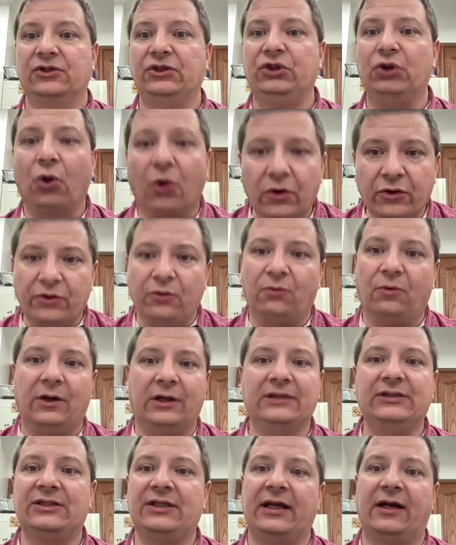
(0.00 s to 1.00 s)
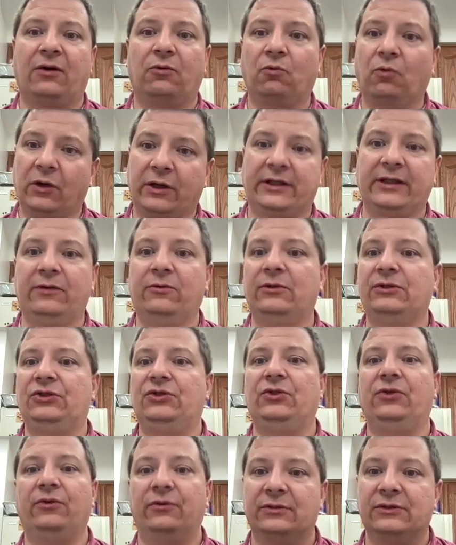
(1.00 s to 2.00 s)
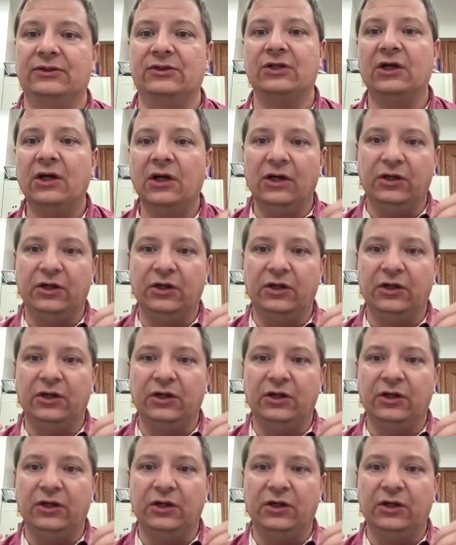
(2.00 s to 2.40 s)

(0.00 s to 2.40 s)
You're the ones that are working with students.